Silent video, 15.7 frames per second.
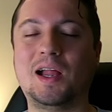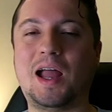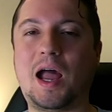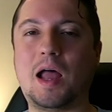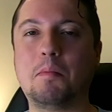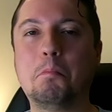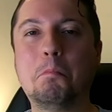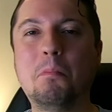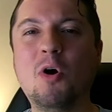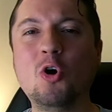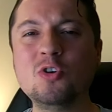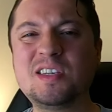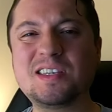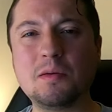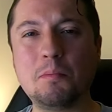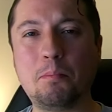and
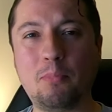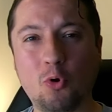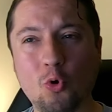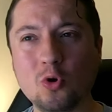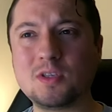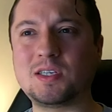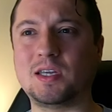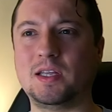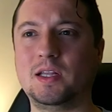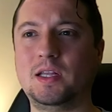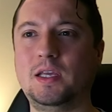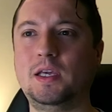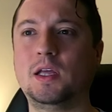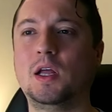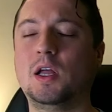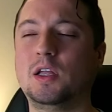most
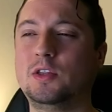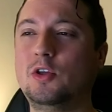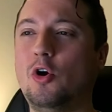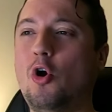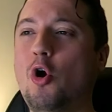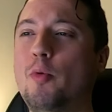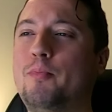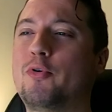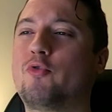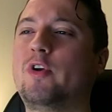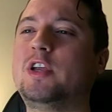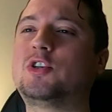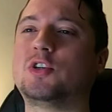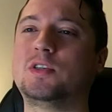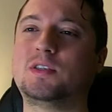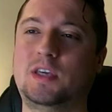importantly, the
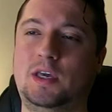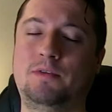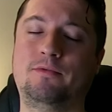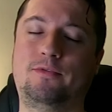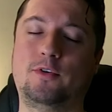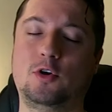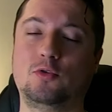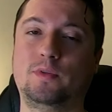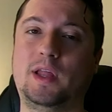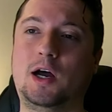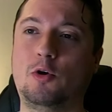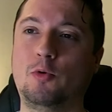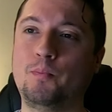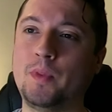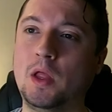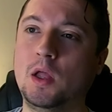operations info.
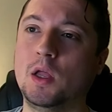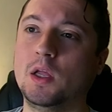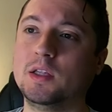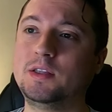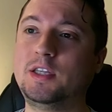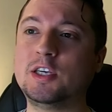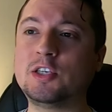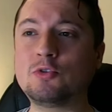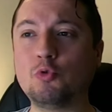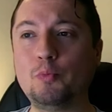Now, this will be